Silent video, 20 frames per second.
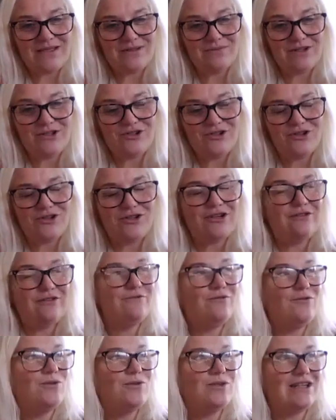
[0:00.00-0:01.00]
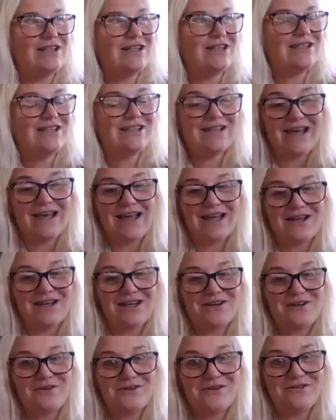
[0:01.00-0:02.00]
as we journey forward into the
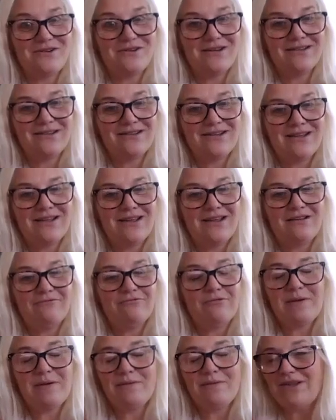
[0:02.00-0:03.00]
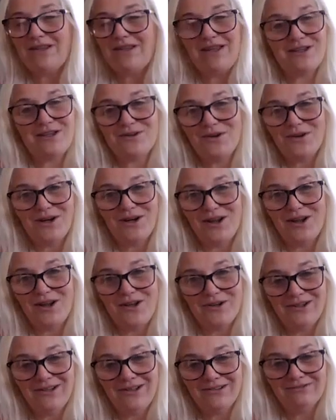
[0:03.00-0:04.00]
unknown. Remember that you're not
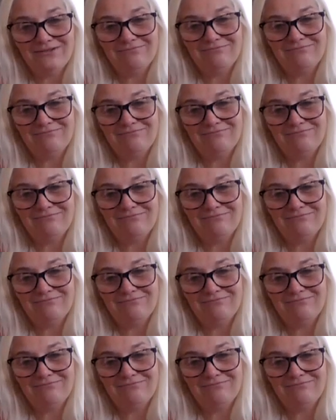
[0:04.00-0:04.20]
alone.